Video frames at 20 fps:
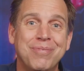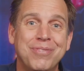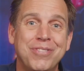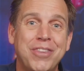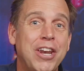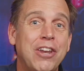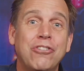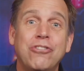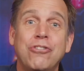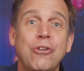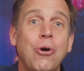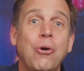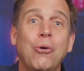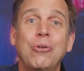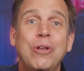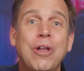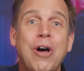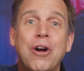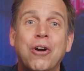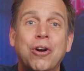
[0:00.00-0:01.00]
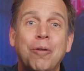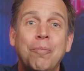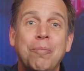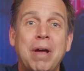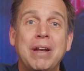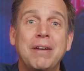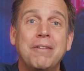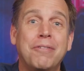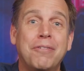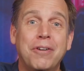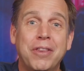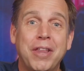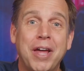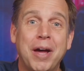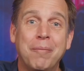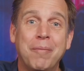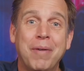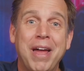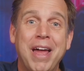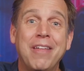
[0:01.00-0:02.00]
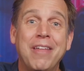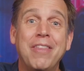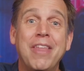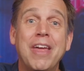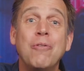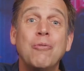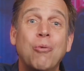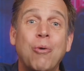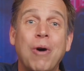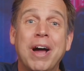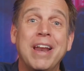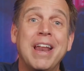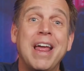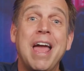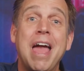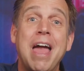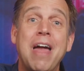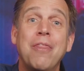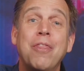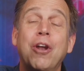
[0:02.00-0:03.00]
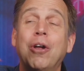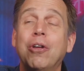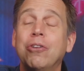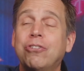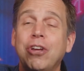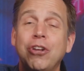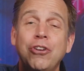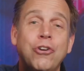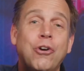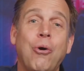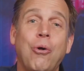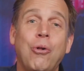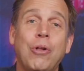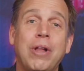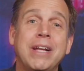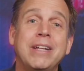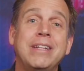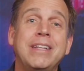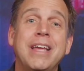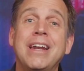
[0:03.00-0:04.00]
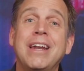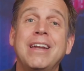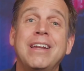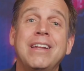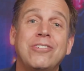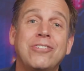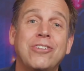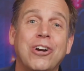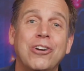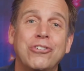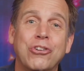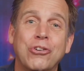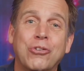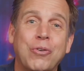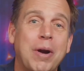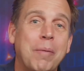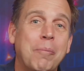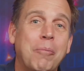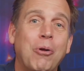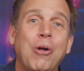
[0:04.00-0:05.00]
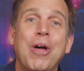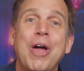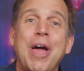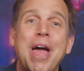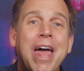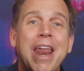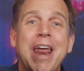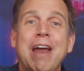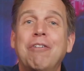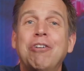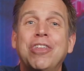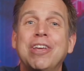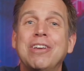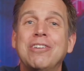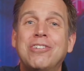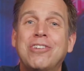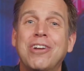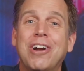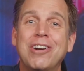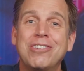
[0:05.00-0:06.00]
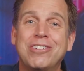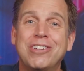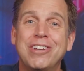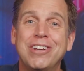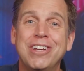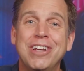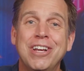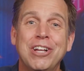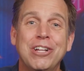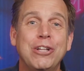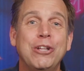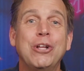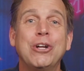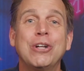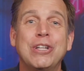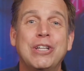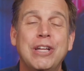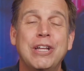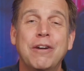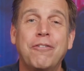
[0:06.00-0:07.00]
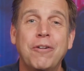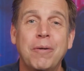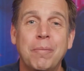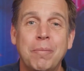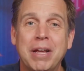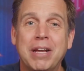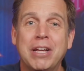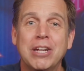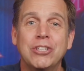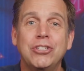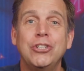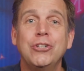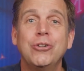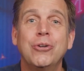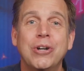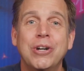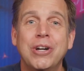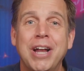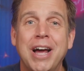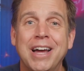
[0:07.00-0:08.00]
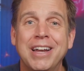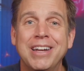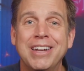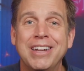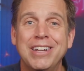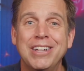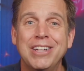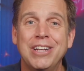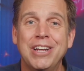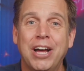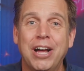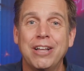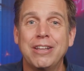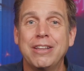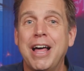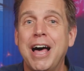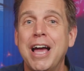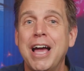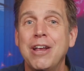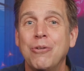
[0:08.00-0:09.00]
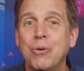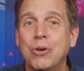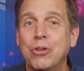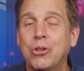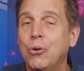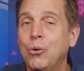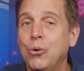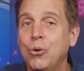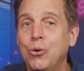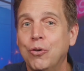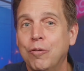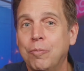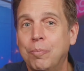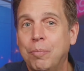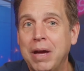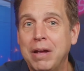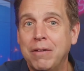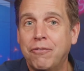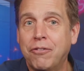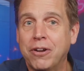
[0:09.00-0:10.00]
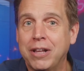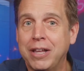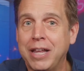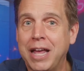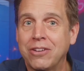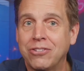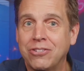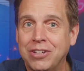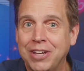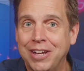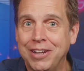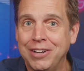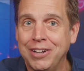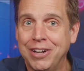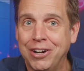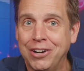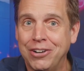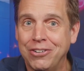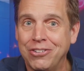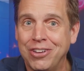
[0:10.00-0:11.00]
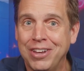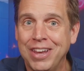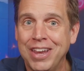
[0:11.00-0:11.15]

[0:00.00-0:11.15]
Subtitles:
Then it's no longer meant for them. And then what? And then all of a sudden your whole identity starts to crumble and everything starts to look different because you are not aligned with who you have been for the last 10 years.